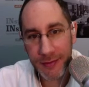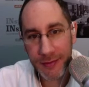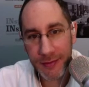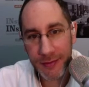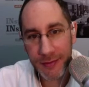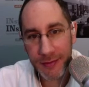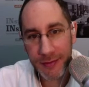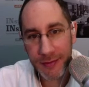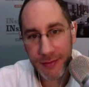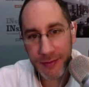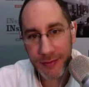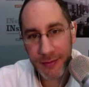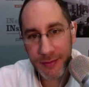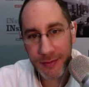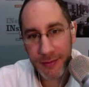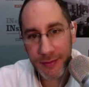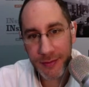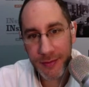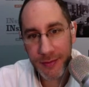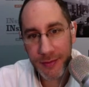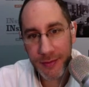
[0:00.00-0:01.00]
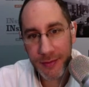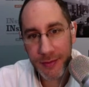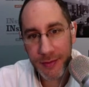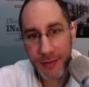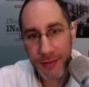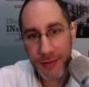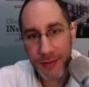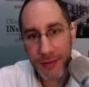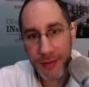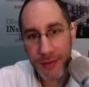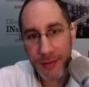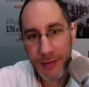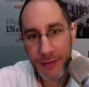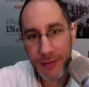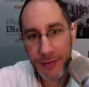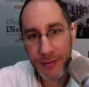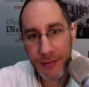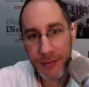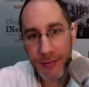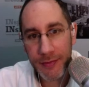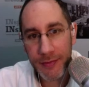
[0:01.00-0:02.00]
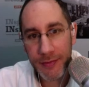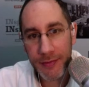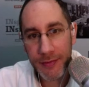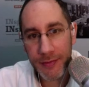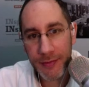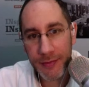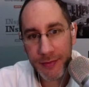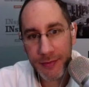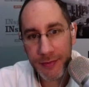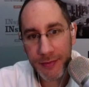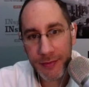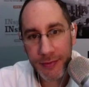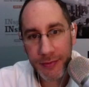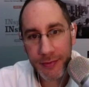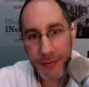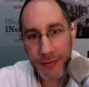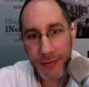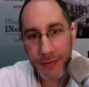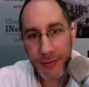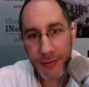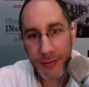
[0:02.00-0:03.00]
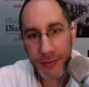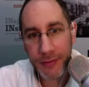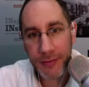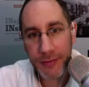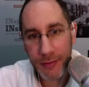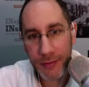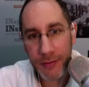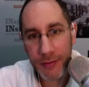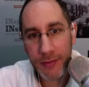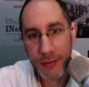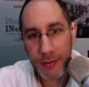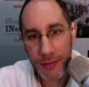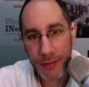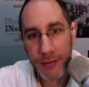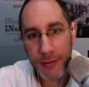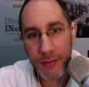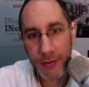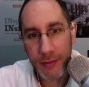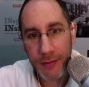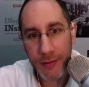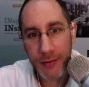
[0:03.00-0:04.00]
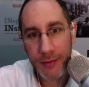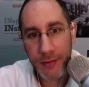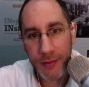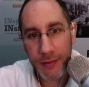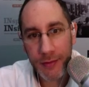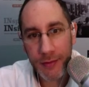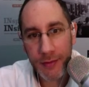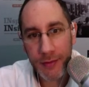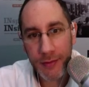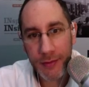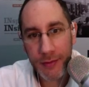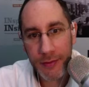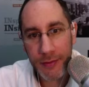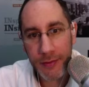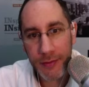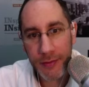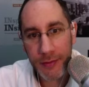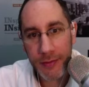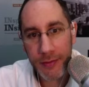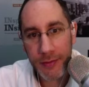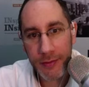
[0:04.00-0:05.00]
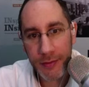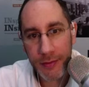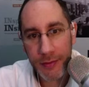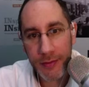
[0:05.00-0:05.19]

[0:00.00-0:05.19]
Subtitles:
The person shown says nothing.